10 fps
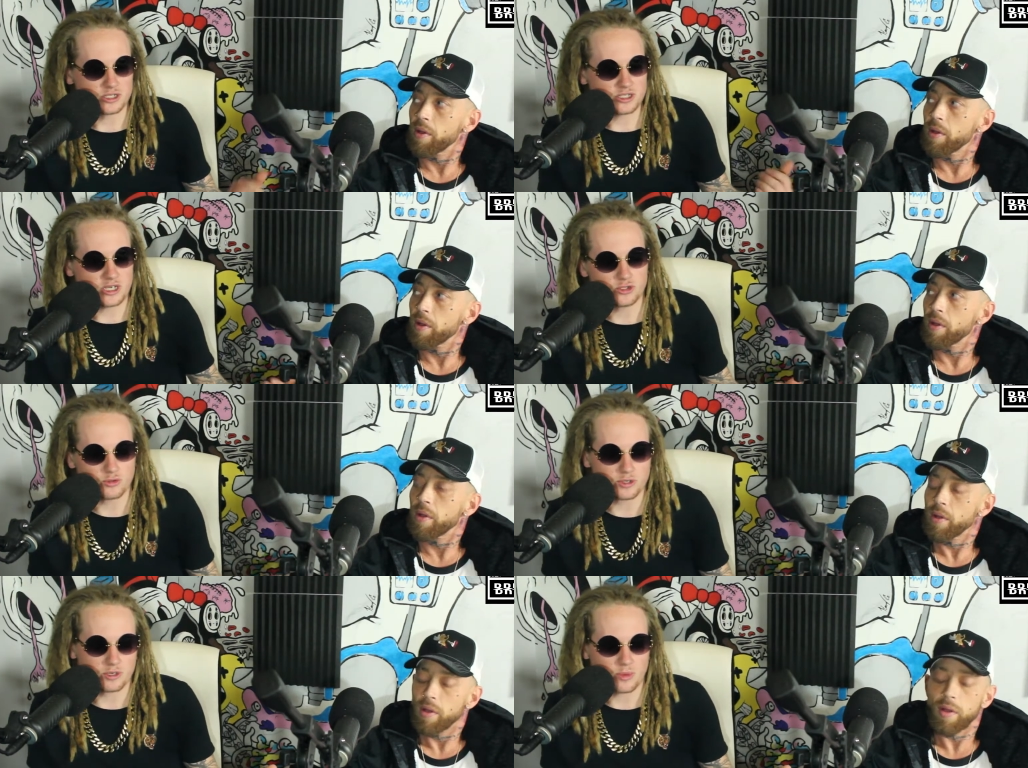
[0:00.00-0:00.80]
Speaker 1: and has stayed
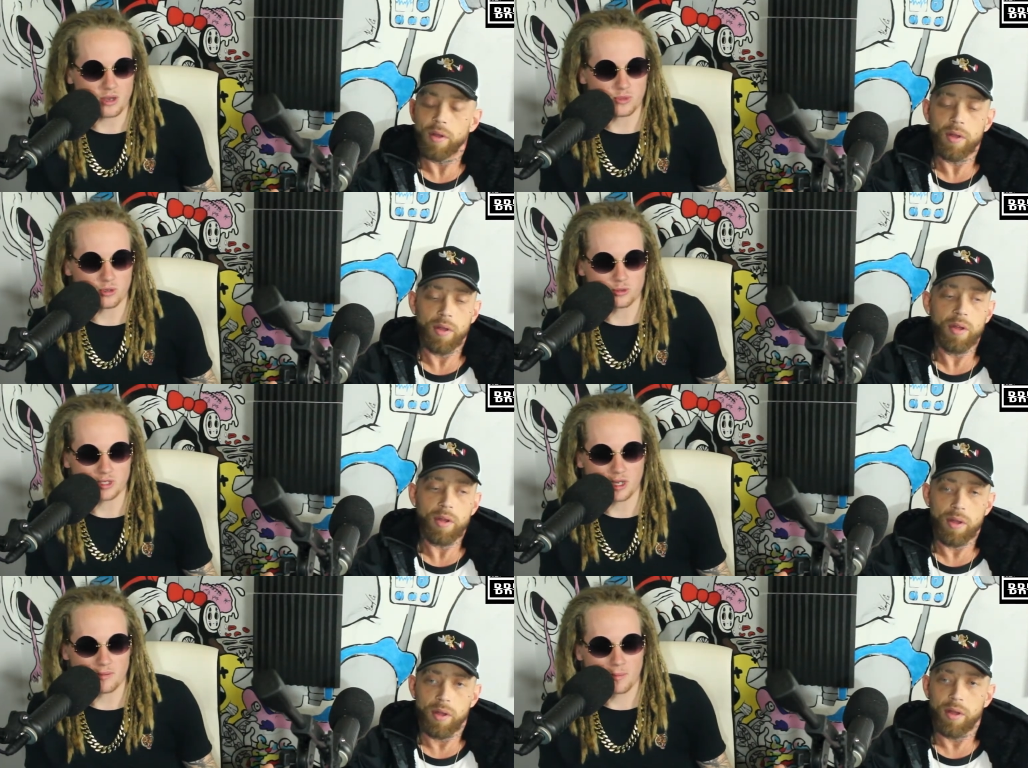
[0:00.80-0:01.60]
true to hip-hop the whole
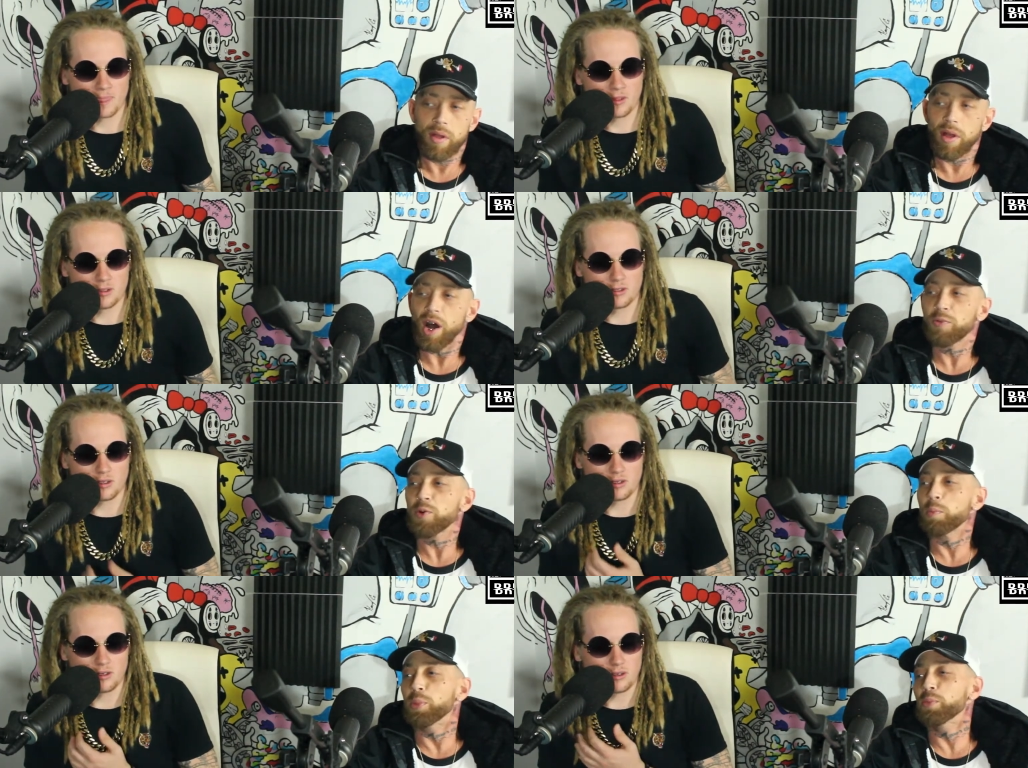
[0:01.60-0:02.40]
time.
Speaker 2: I'm
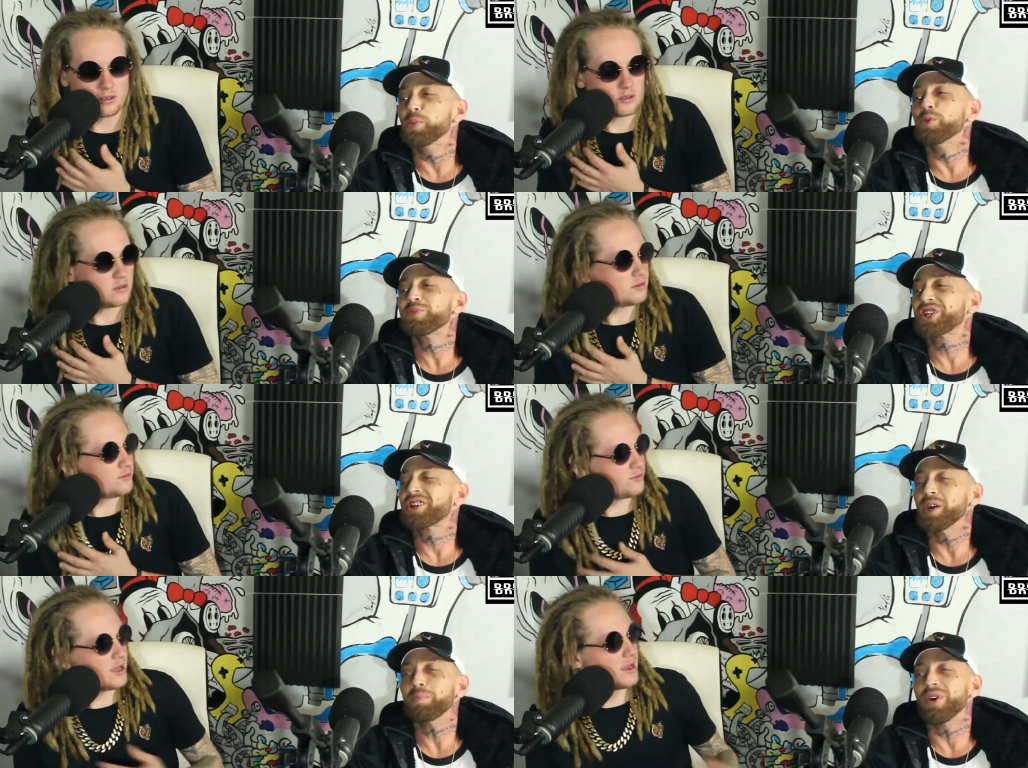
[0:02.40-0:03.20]
from Boom Boom and
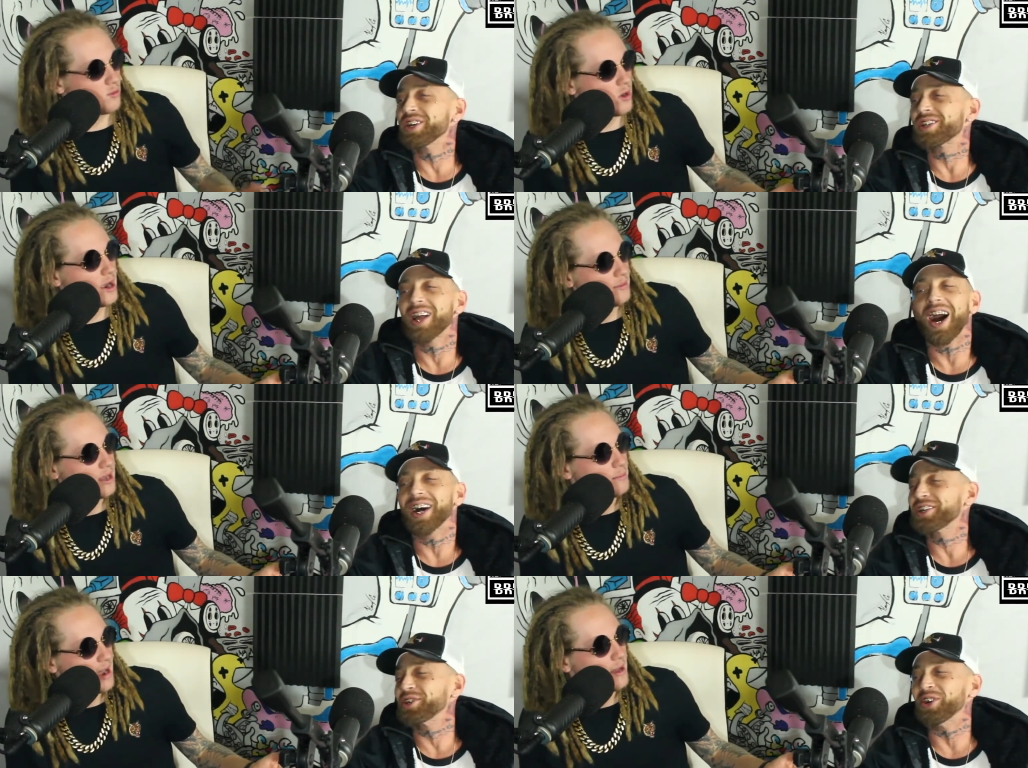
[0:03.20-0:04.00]
Punchlines,
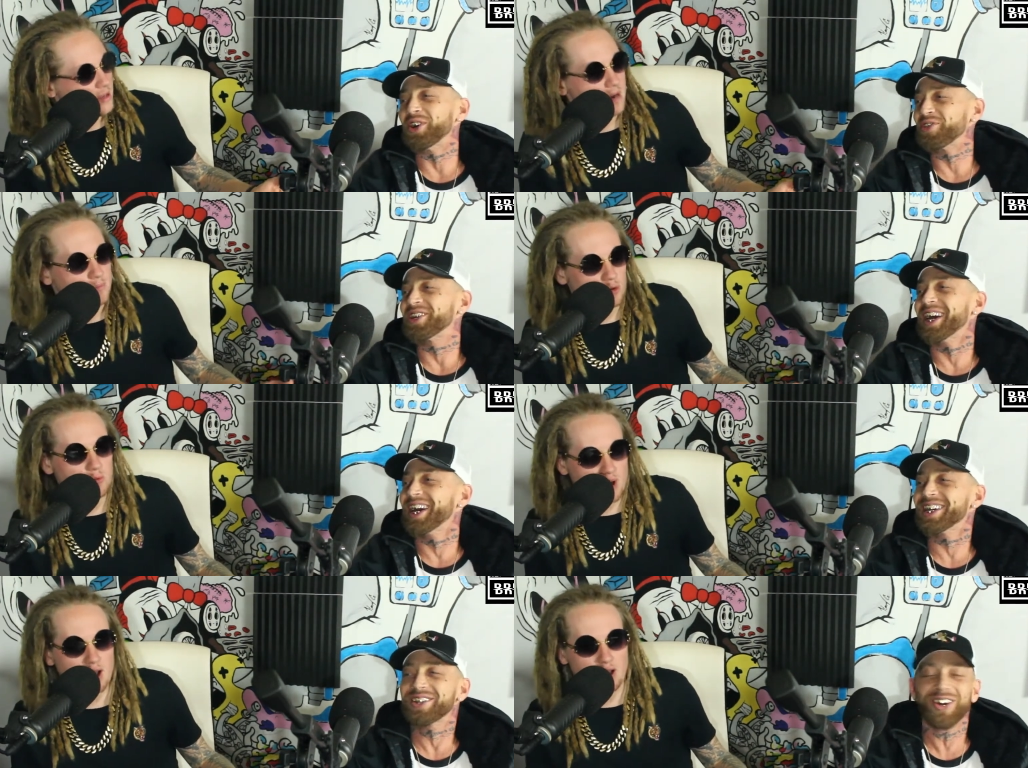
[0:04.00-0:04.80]
Speaker 1: right, you know what I'm
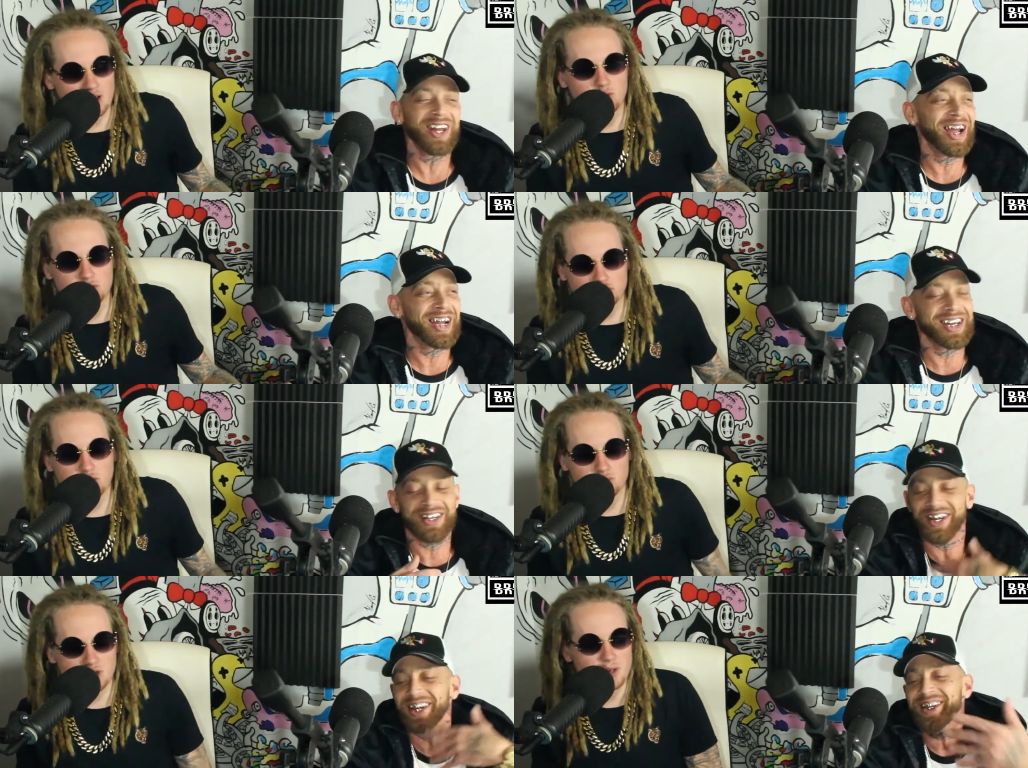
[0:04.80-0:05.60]
saying? Boom, so like he was,
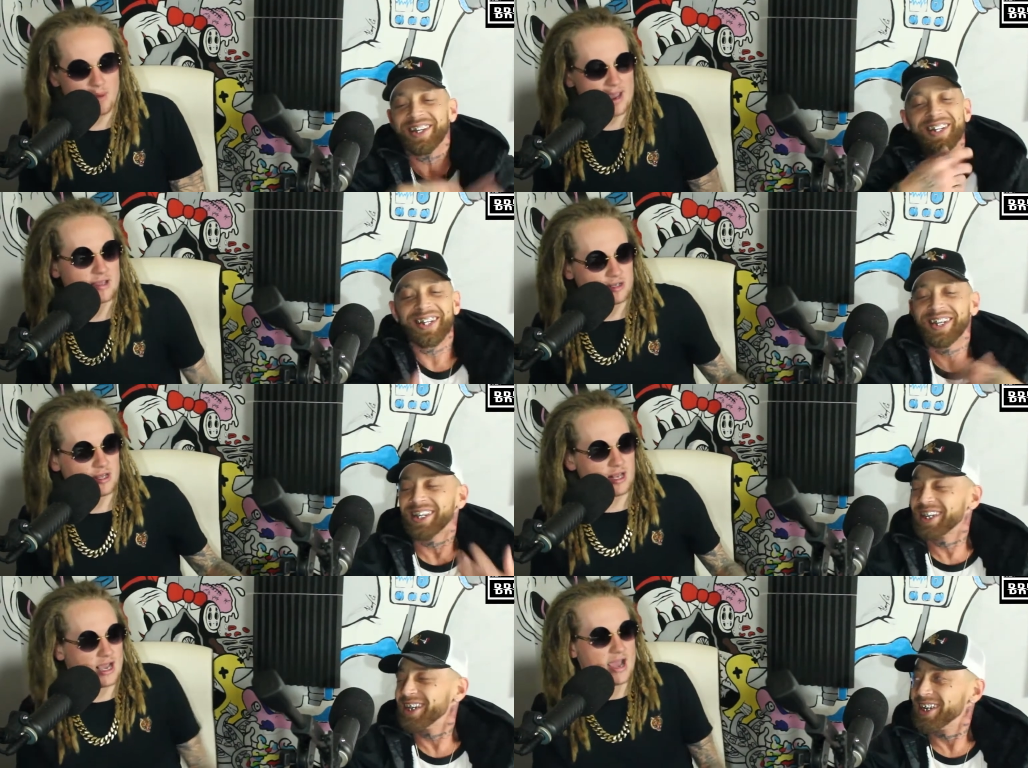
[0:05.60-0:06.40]
you know what I'm saying? Back in
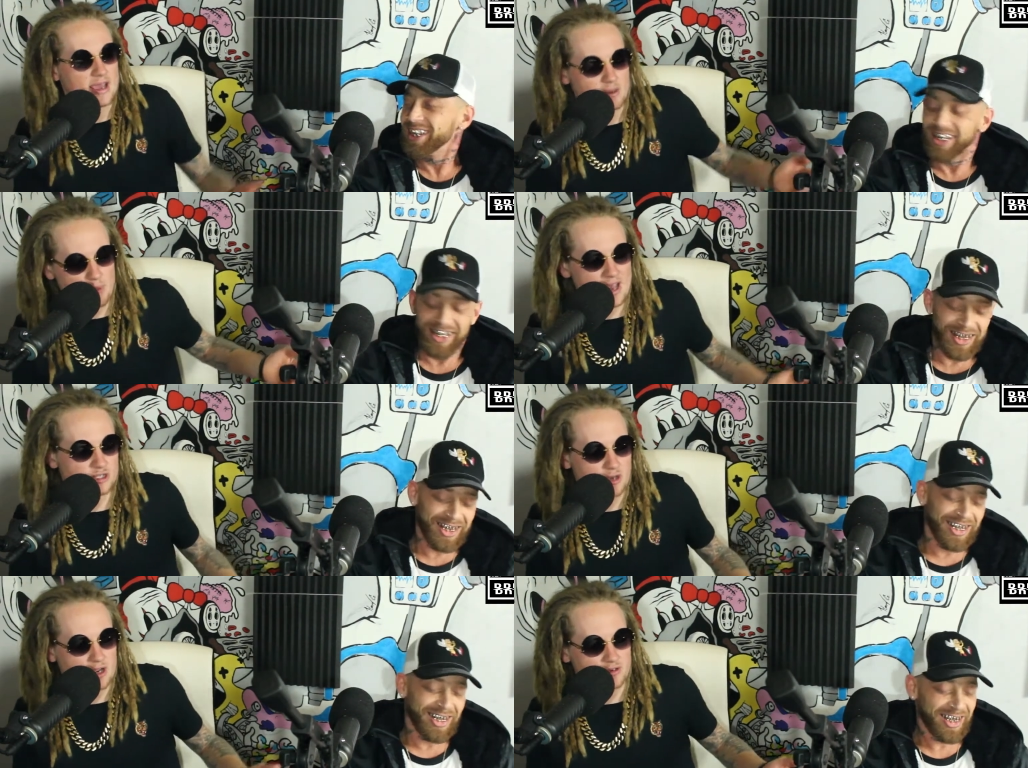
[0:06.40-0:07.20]
the day, like, I had to
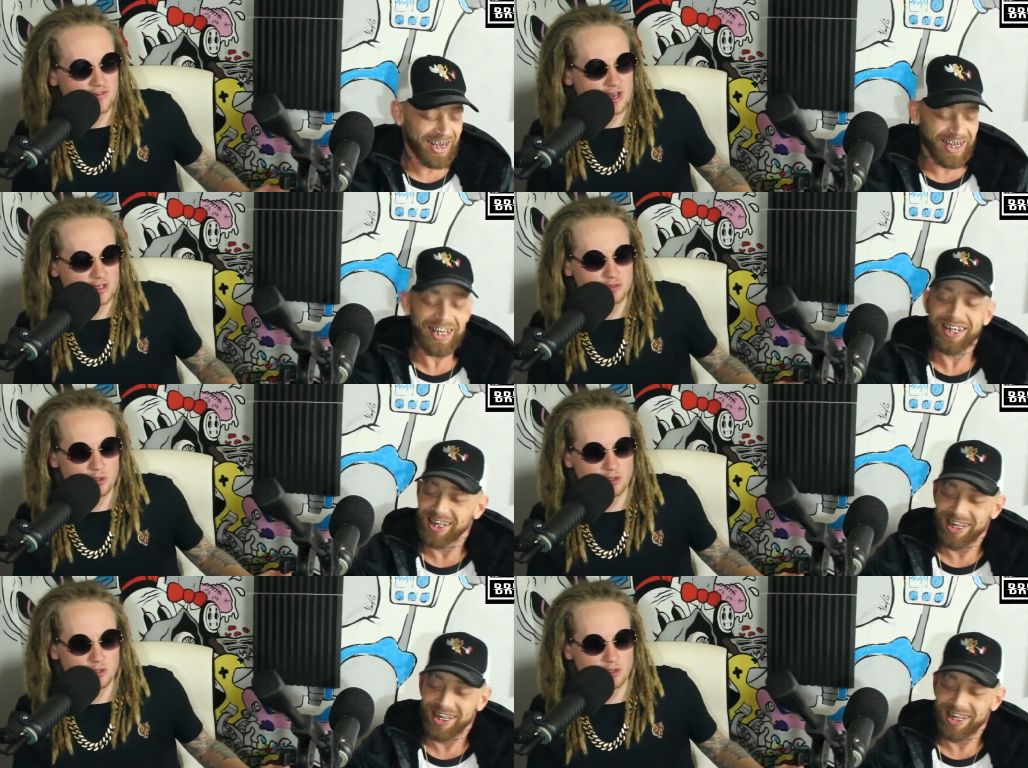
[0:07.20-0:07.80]
backtrack to find this